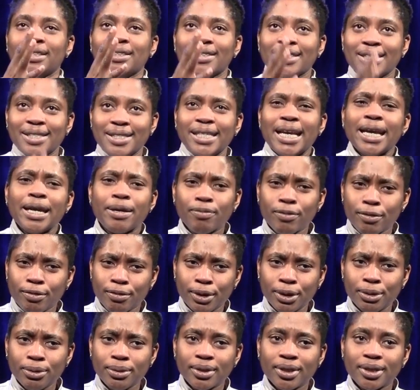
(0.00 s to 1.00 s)
The same
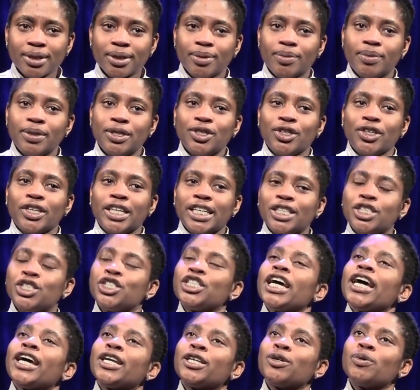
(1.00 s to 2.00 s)
route we took in
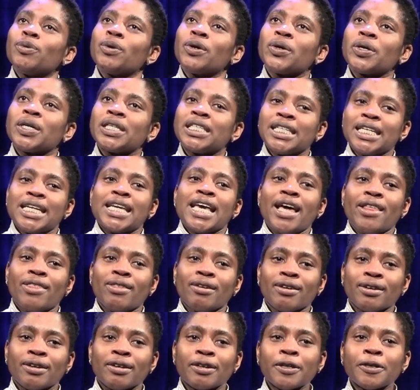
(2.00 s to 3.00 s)
January
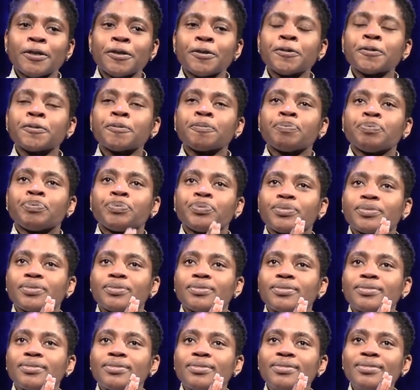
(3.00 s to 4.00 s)
together.
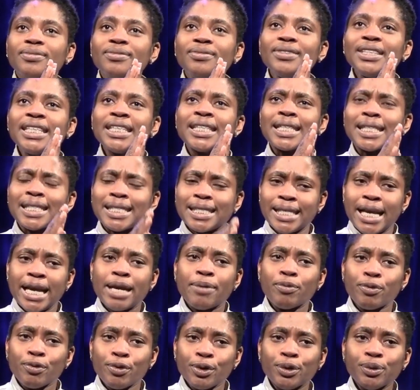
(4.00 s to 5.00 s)
The
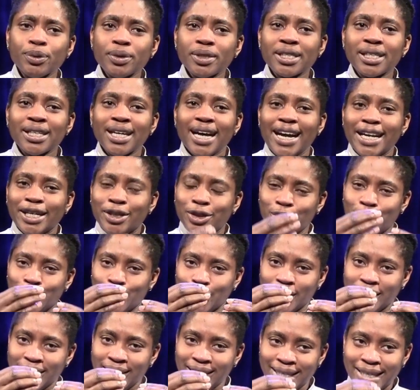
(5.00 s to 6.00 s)
same route I
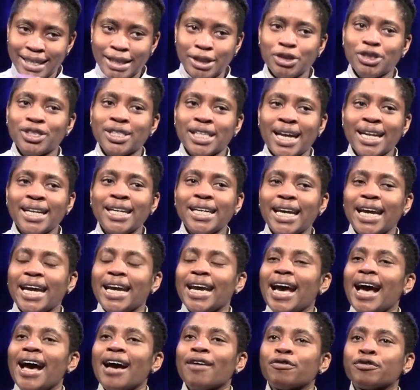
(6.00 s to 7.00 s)
took each
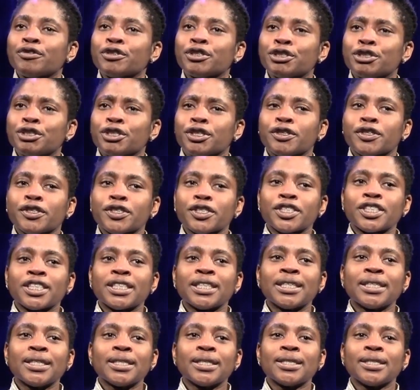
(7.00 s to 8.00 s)
Sunday after church.
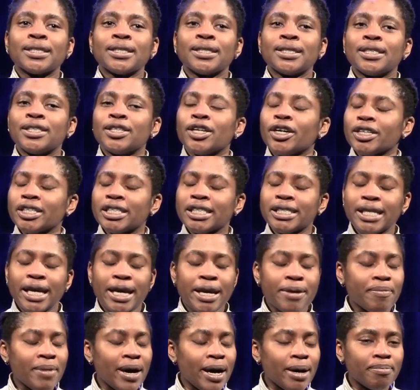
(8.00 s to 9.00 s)
Not
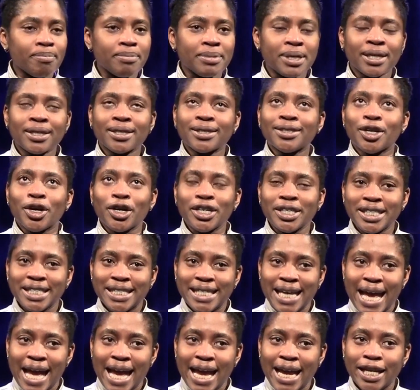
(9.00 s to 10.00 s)
today, Mom. Not
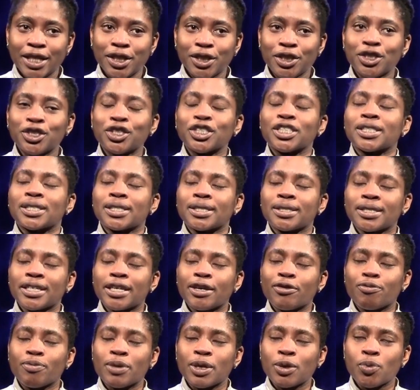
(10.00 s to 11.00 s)
today. Just
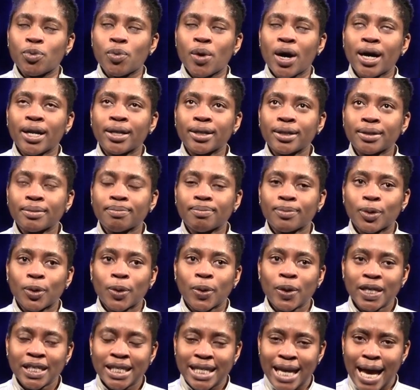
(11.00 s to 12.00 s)
give me one
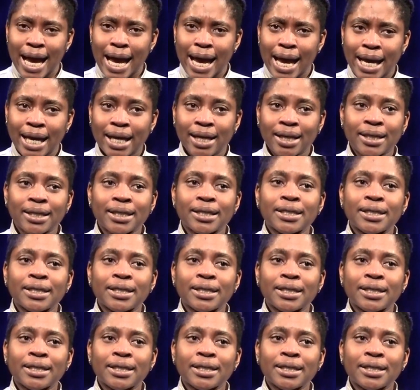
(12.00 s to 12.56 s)
more day.